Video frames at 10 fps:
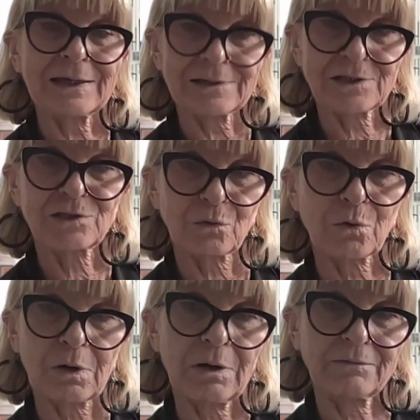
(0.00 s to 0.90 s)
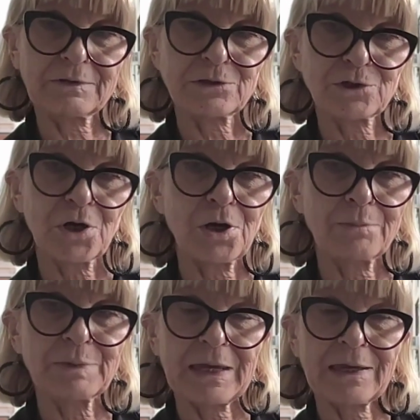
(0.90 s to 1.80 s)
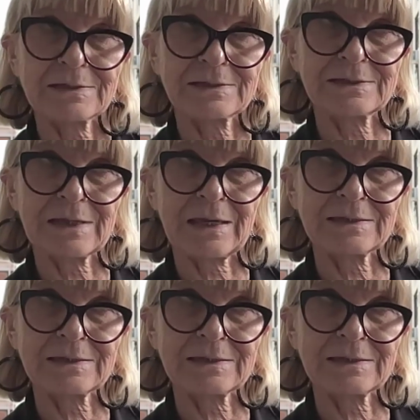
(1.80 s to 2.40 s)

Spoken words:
that story of the job is